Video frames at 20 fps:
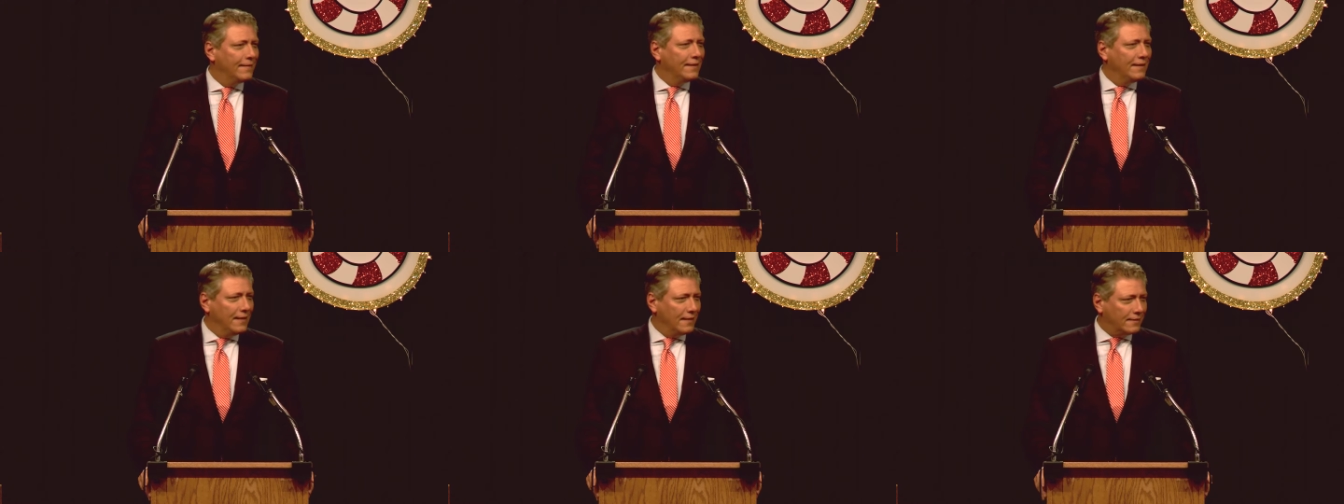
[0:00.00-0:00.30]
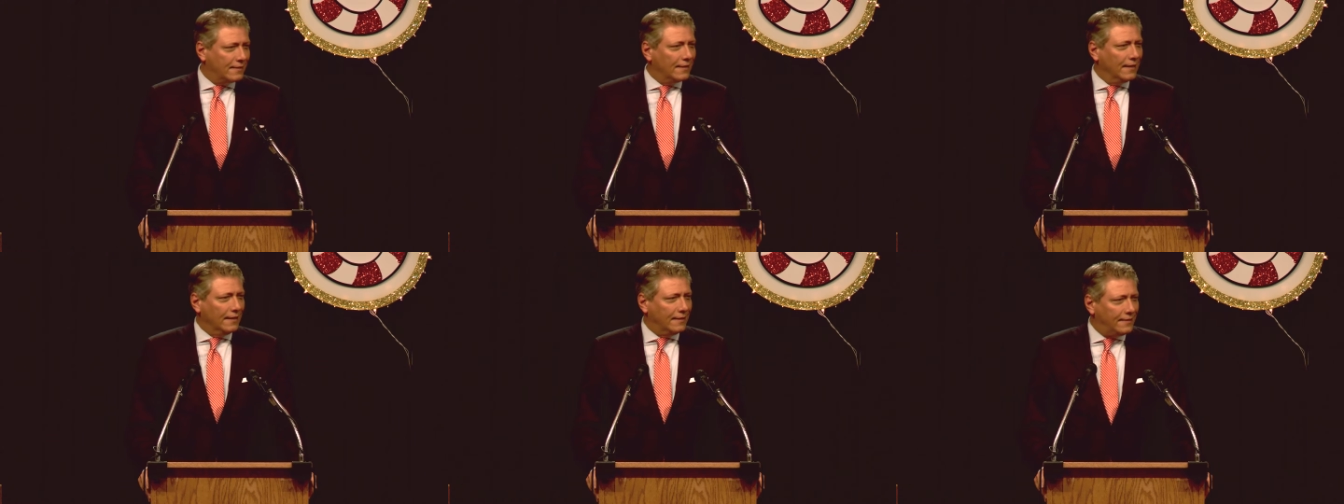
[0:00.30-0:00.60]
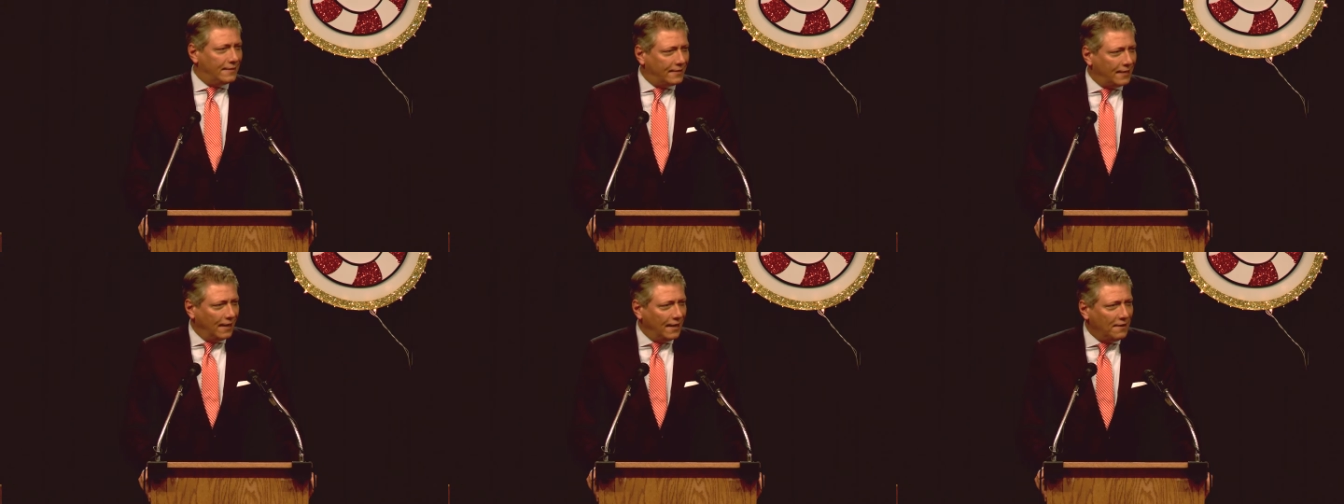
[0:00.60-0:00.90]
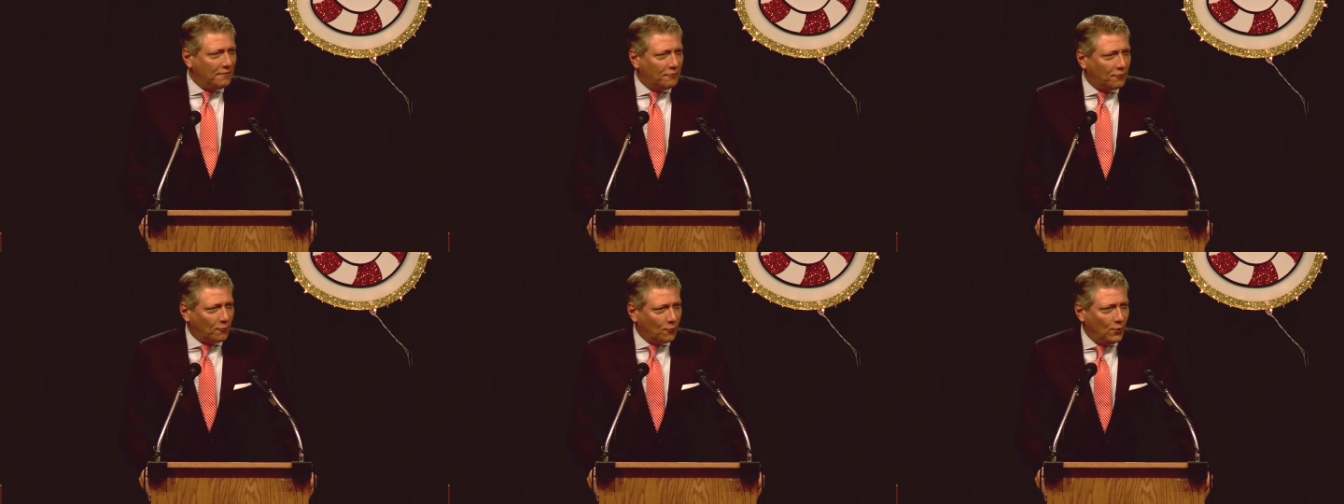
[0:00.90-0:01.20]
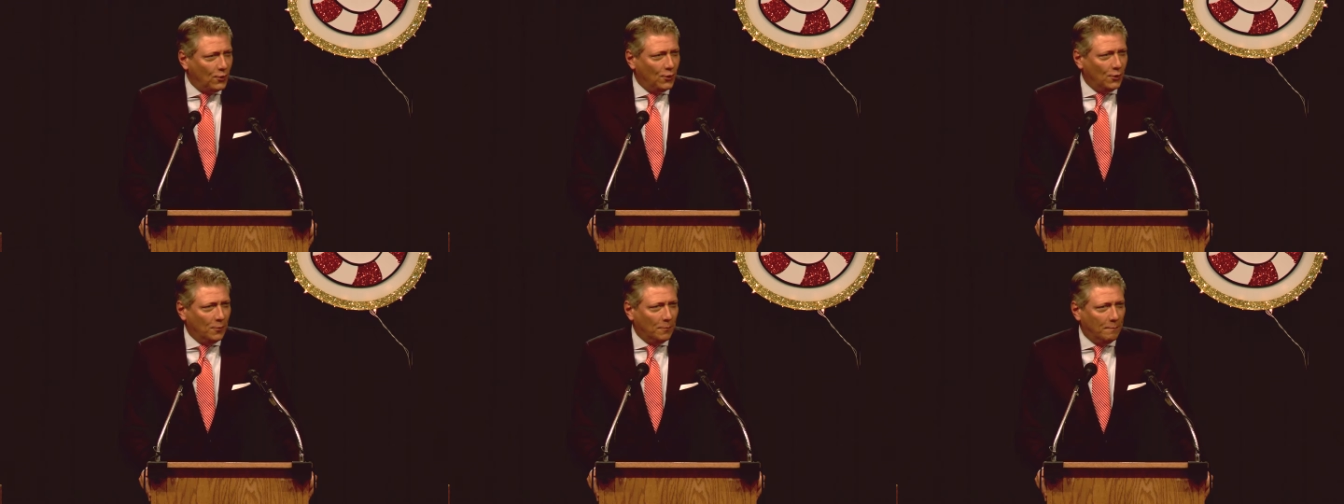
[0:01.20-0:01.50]
This is a tough
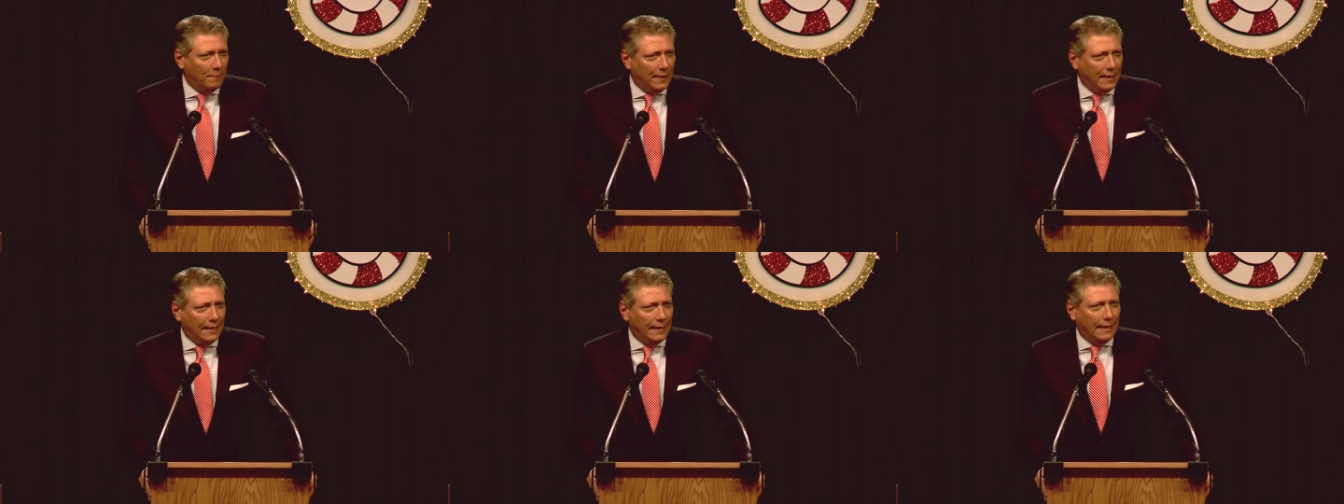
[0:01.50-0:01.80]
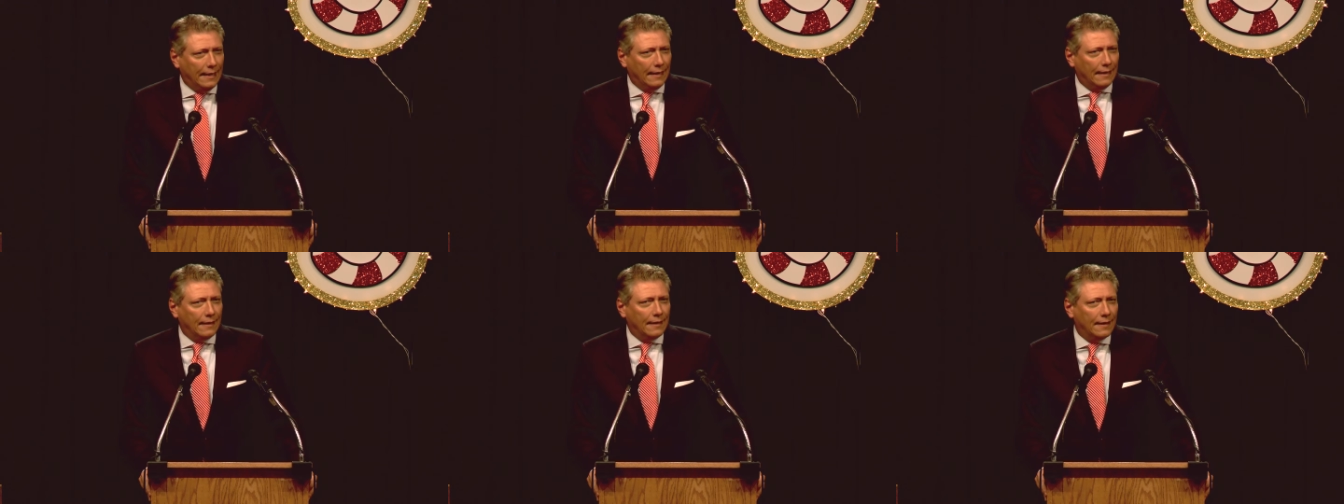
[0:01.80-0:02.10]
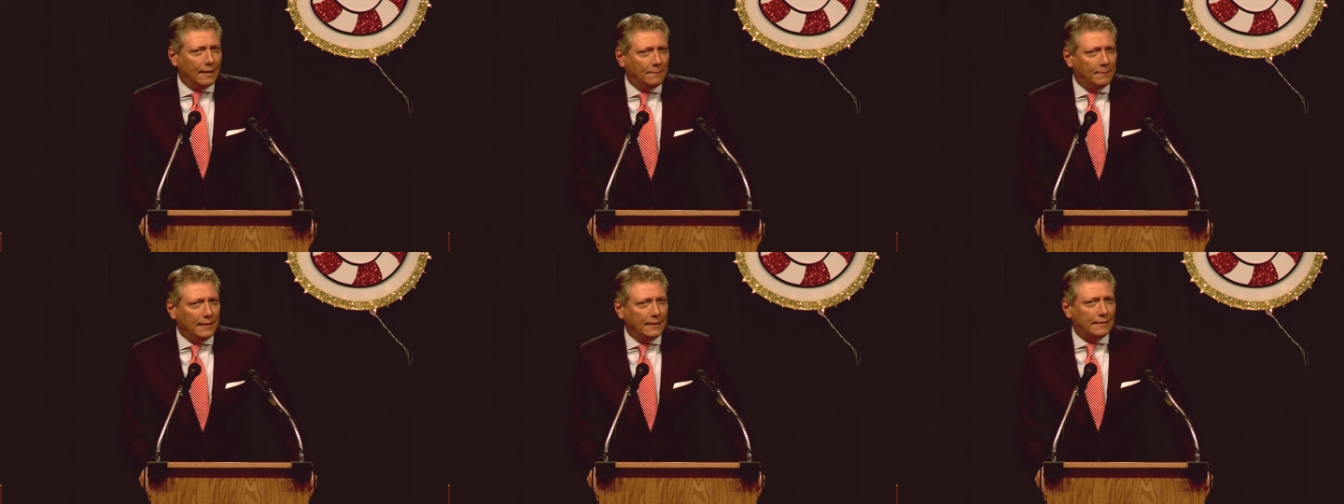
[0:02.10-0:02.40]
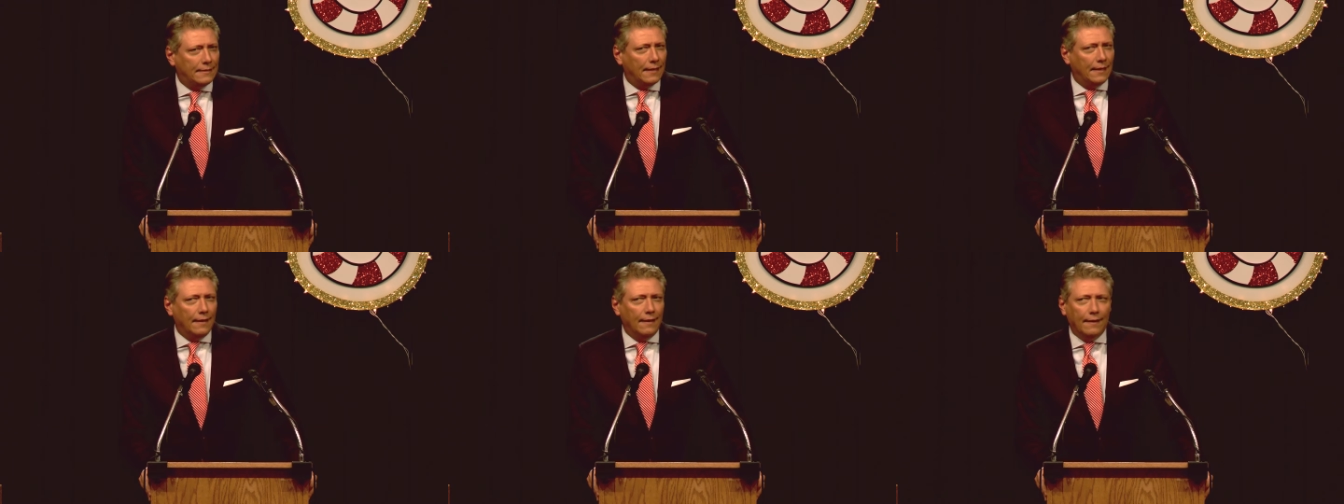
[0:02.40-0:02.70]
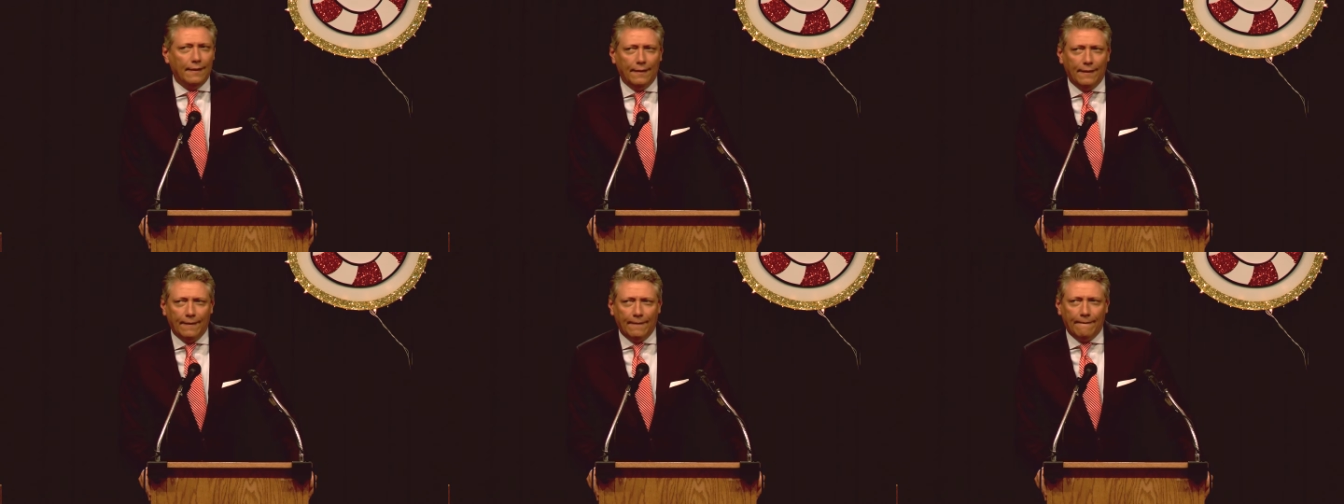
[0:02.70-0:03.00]
room, man. Let me
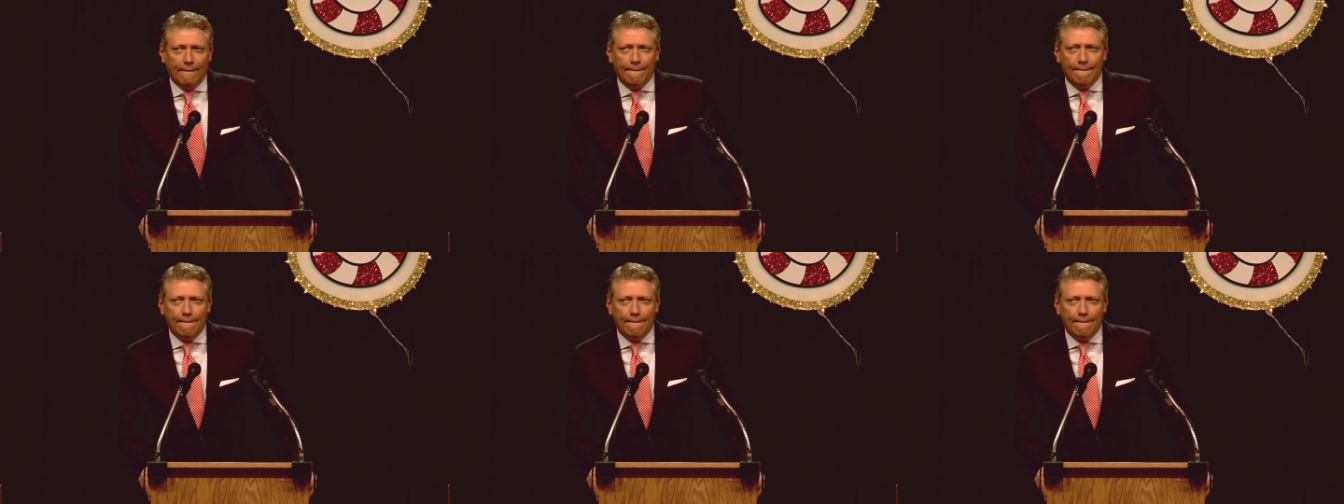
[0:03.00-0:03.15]
tell you.